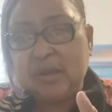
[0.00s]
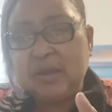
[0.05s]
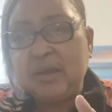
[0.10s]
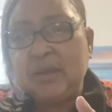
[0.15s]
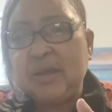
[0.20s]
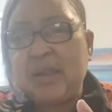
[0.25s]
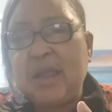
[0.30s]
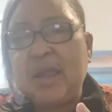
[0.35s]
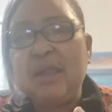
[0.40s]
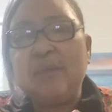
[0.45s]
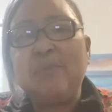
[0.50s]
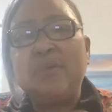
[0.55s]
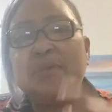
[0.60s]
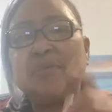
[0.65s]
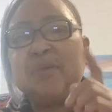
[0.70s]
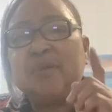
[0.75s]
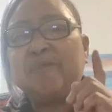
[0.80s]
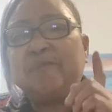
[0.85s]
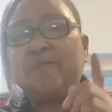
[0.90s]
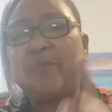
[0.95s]
in the name
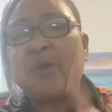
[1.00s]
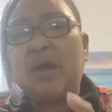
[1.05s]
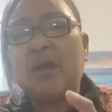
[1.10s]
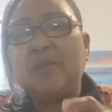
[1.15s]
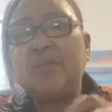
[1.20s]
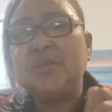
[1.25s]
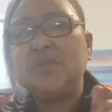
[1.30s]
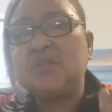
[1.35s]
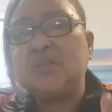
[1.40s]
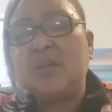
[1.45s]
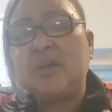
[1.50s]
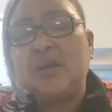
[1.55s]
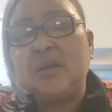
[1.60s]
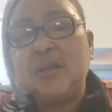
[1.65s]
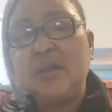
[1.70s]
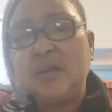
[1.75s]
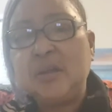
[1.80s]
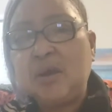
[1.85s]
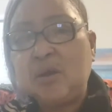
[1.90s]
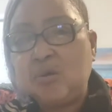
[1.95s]
of the Father,
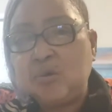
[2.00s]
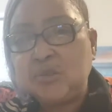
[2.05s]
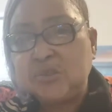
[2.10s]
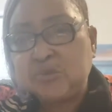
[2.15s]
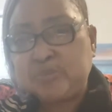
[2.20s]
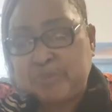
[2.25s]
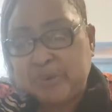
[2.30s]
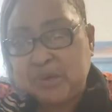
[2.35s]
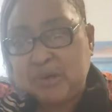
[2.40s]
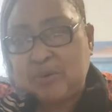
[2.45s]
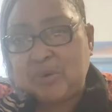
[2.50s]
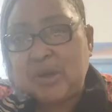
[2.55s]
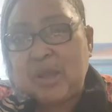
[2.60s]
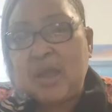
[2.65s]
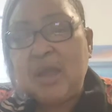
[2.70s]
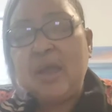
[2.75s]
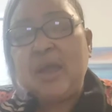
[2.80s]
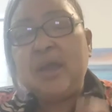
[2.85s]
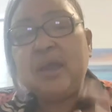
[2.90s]
Son, and the Holy Spirit.